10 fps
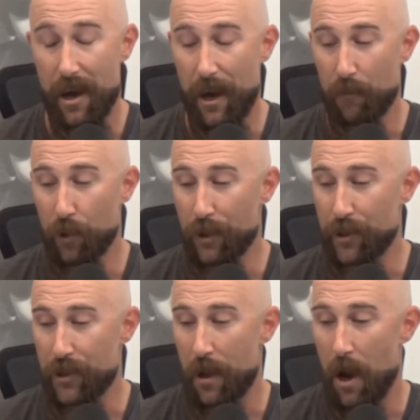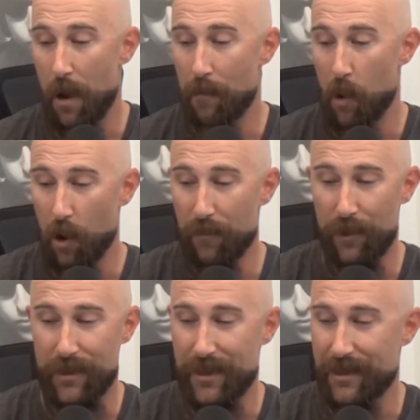really just a
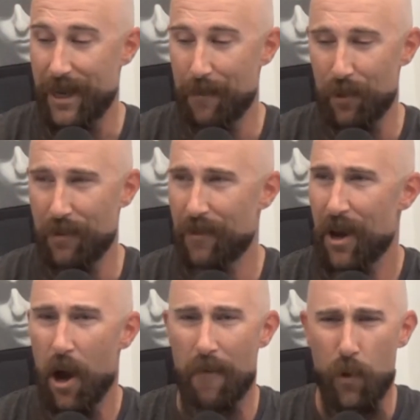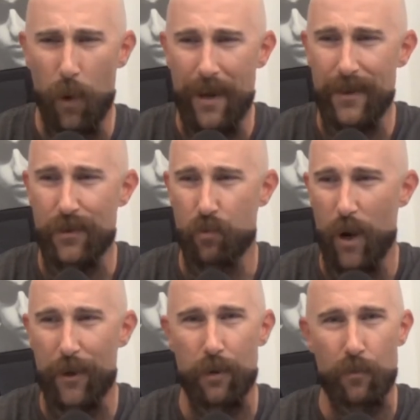marvelous example of the way this
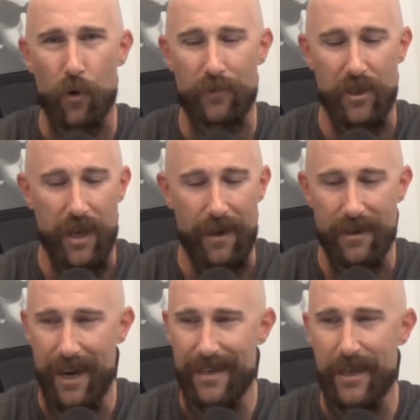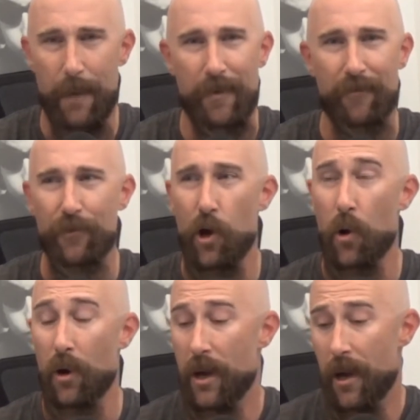record moves. It's got a nice ebb and
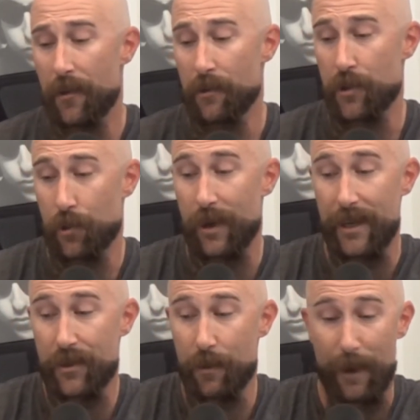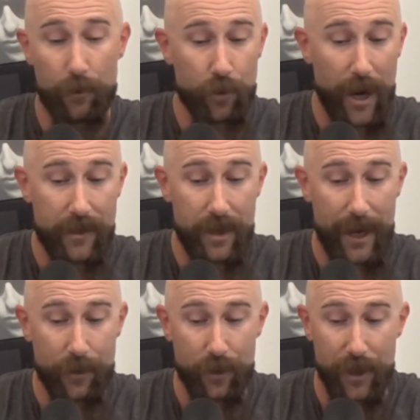flow. There's three instrumental tracks
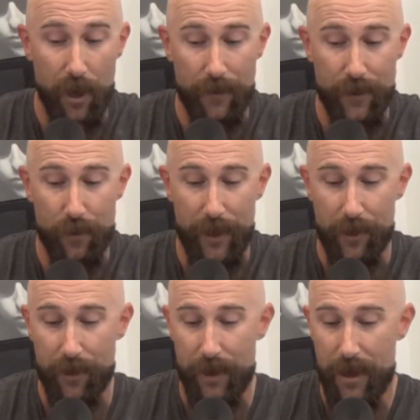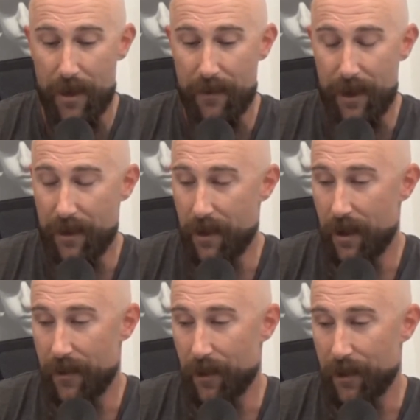actually on this record that
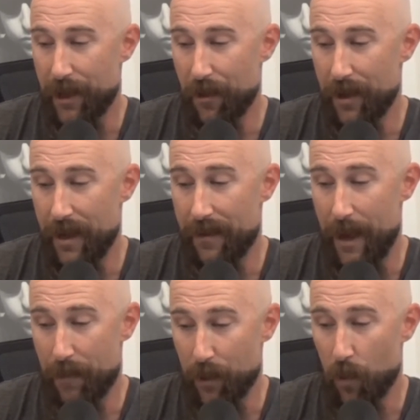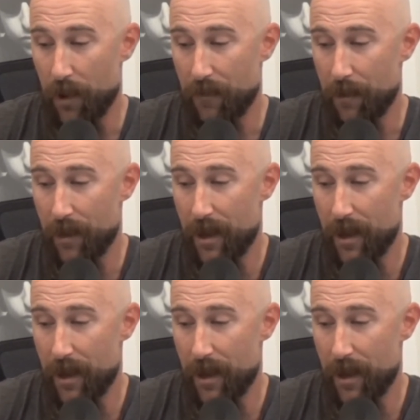are killing it, that being one of them.